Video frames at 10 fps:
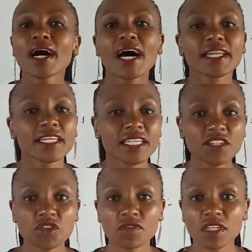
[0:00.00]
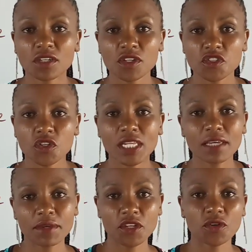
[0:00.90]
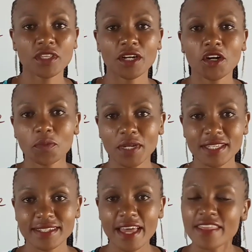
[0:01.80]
And in case you have any question, let me know in the comments.